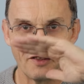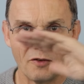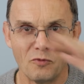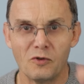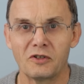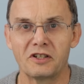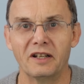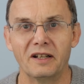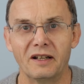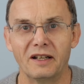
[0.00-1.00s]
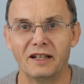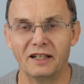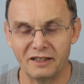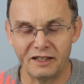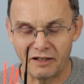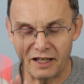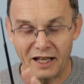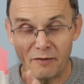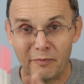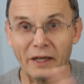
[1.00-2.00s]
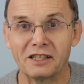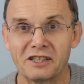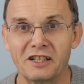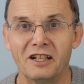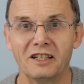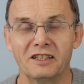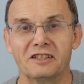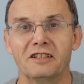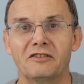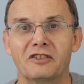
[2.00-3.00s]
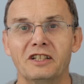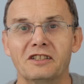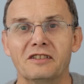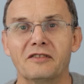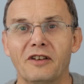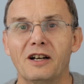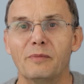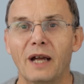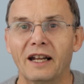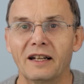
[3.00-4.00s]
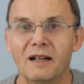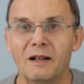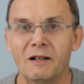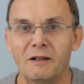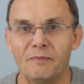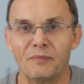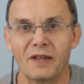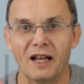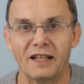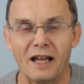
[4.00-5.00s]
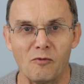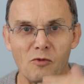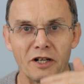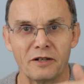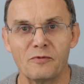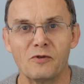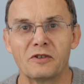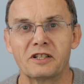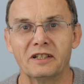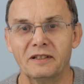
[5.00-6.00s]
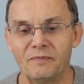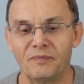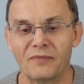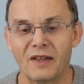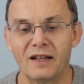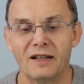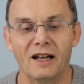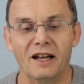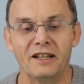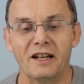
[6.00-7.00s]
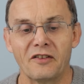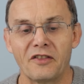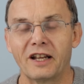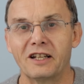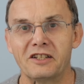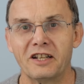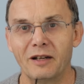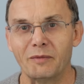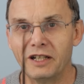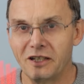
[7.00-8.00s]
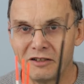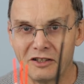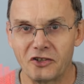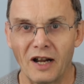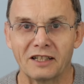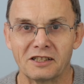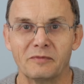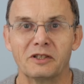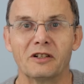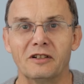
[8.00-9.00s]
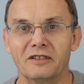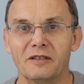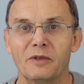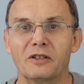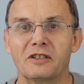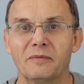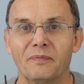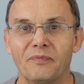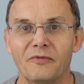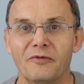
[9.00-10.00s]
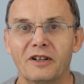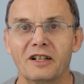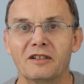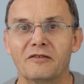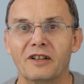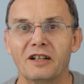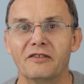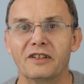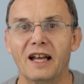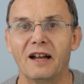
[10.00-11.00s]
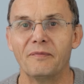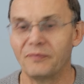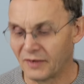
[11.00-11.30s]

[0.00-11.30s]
the water, you get that big sky, there's no trees on the far bank, and that white water, and then a thicker tip, and you could drag some shot on the bottom. Very good float for that.